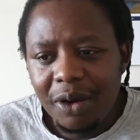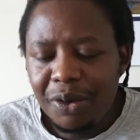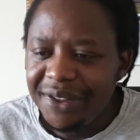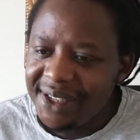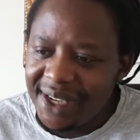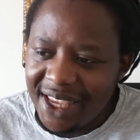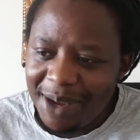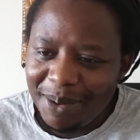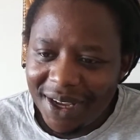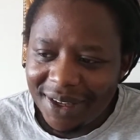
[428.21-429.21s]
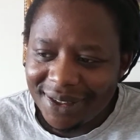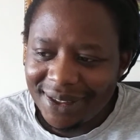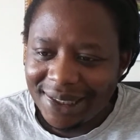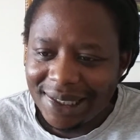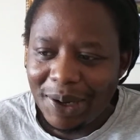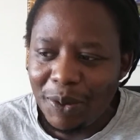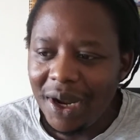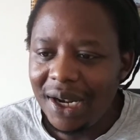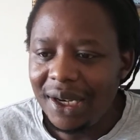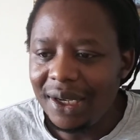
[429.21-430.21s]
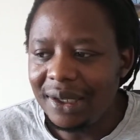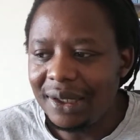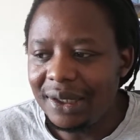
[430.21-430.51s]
Who is their key players? Well,